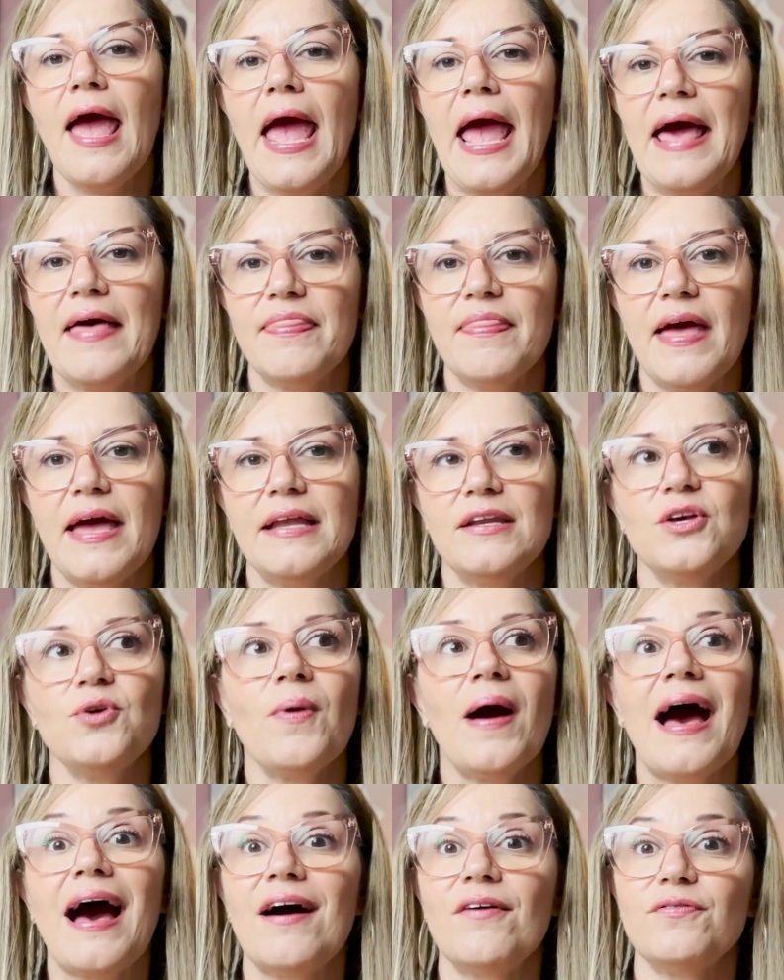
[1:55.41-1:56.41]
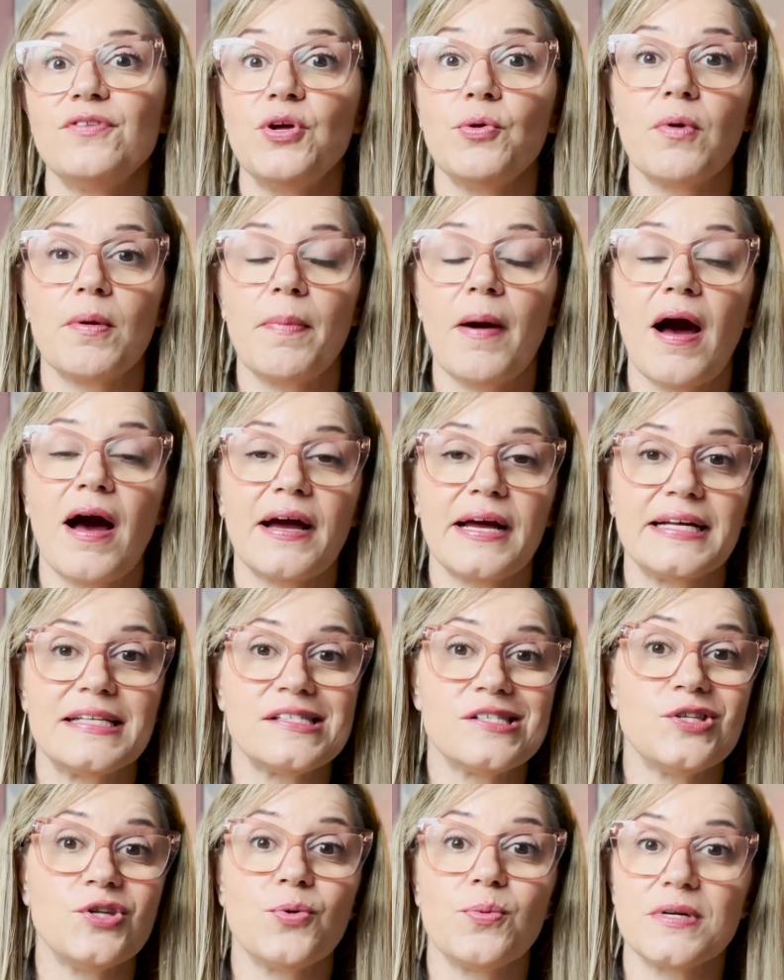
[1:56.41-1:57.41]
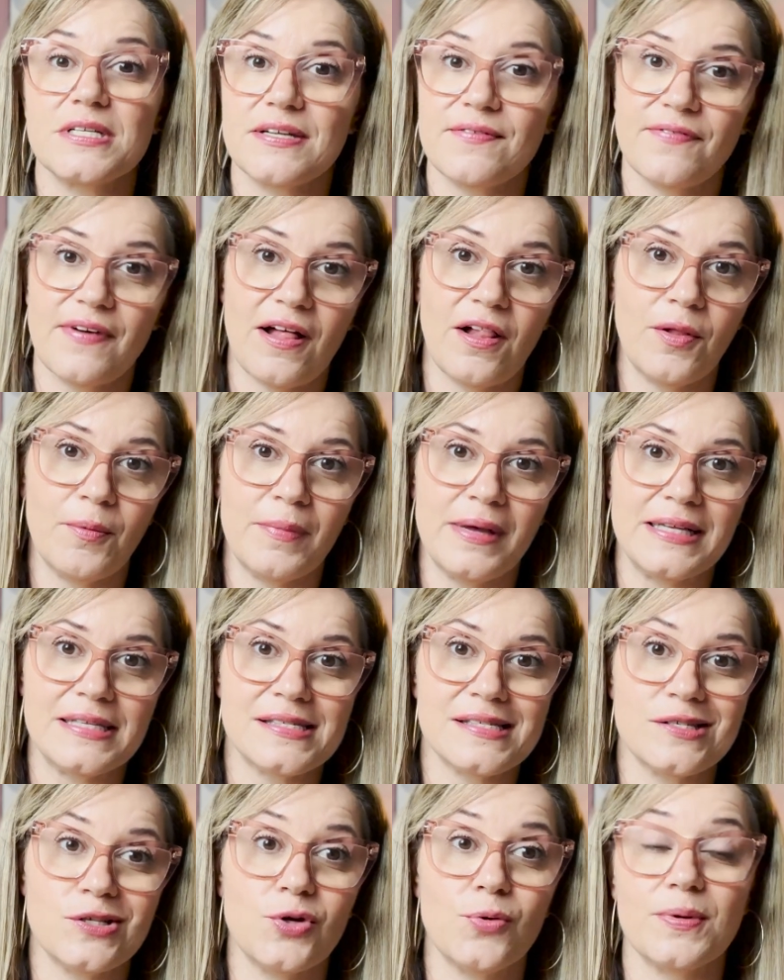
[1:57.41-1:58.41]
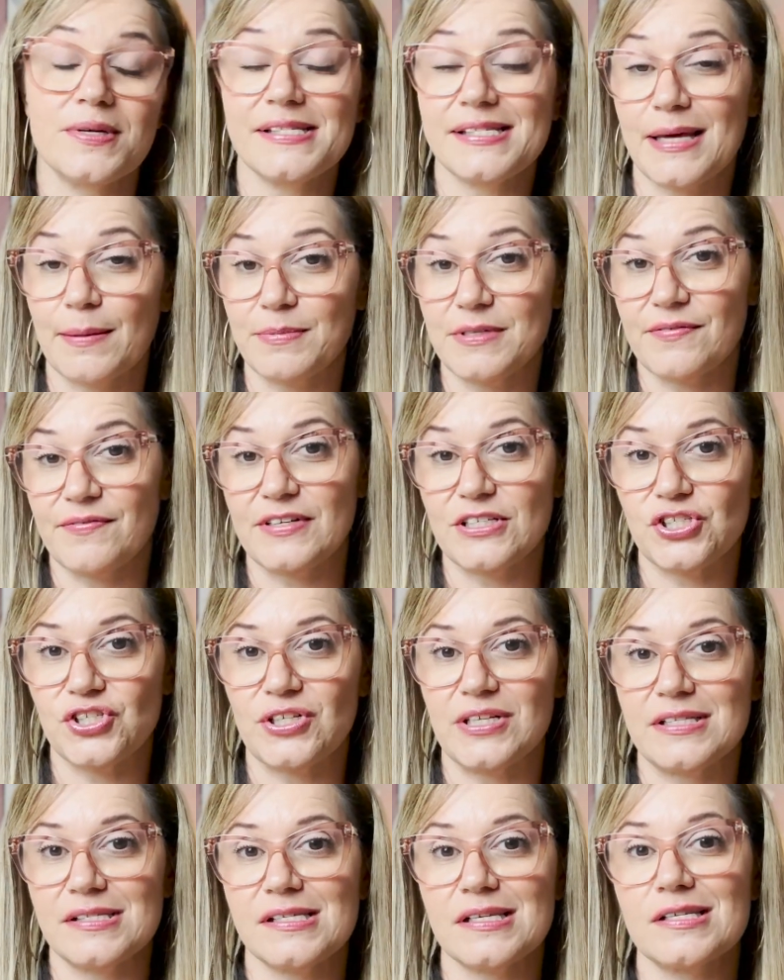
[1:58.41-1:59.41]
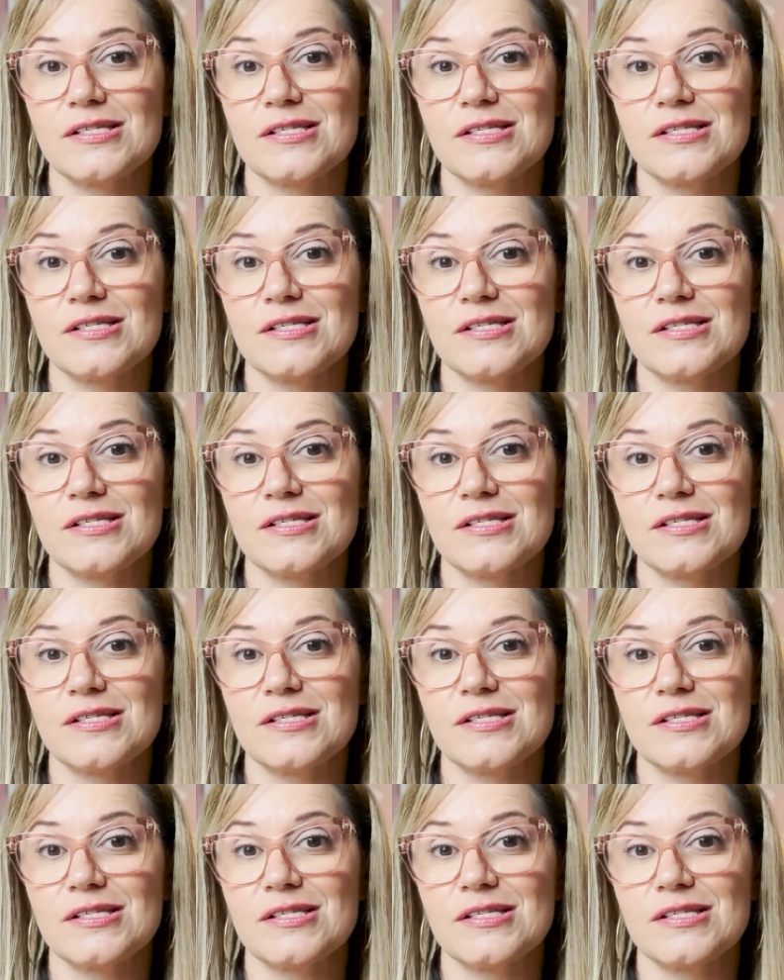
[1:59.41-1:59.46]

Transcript: and then you have newer pockets, newer developments, newer subdivisions.